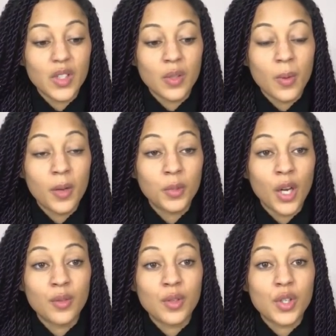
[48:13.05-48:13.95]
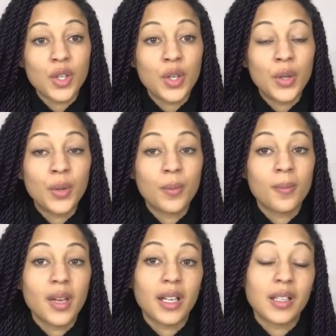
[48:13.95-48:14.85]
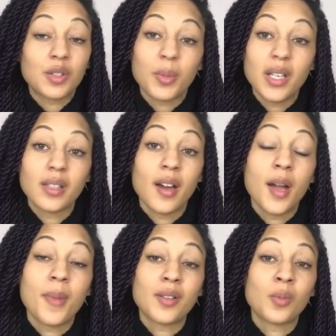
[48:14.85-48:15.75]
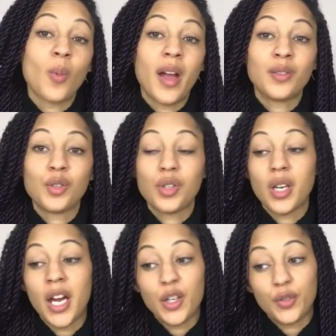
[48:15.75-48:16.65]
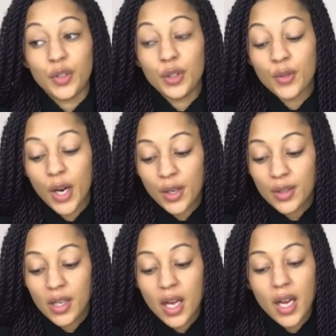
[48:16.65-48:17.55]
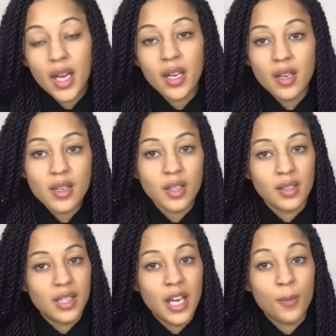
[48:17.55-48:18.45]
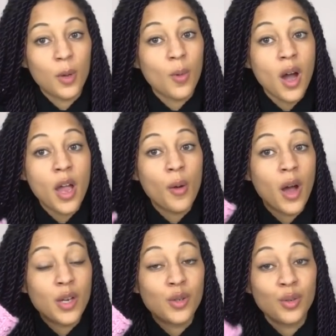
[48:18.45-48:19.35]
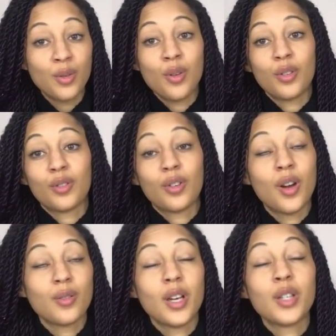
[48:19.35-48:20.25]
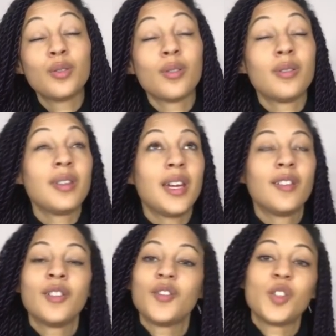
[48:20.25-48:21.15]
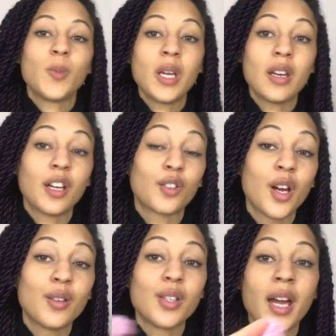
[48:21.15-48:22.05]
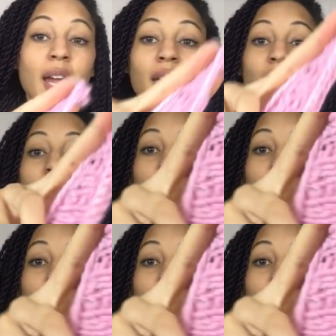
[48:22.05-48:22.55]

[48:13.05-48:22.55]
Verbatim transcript: so I'm going to make a little bit of time as and when just to add a few rows. It is going to take me a while. I do not I do not knit at the speed I crochet.